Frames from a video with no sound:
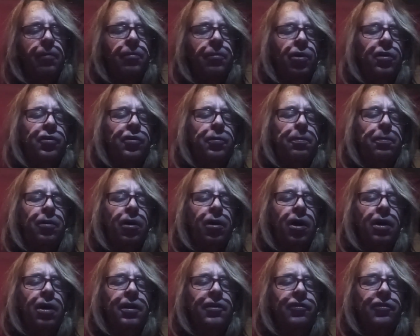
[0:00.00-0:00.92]

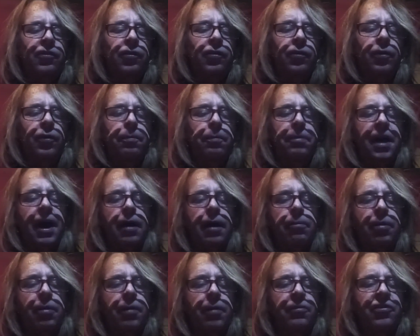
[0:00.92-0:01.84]
departed to the back
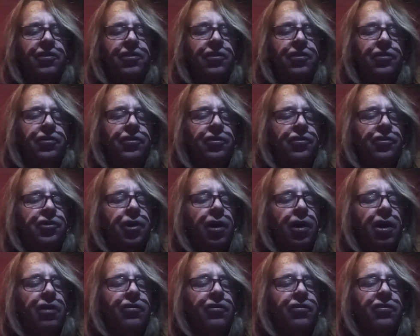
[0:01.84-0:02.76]
premises to
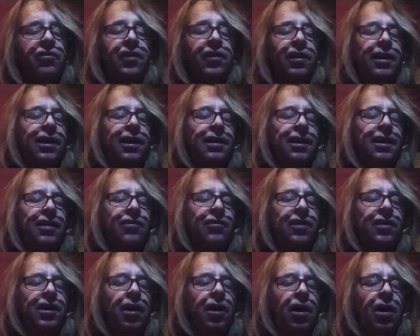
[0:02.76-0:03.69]
start Silly Lizzie
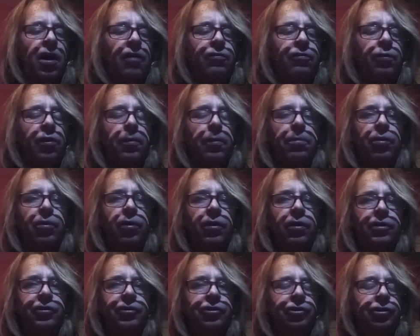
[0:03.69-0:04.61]
off with a push.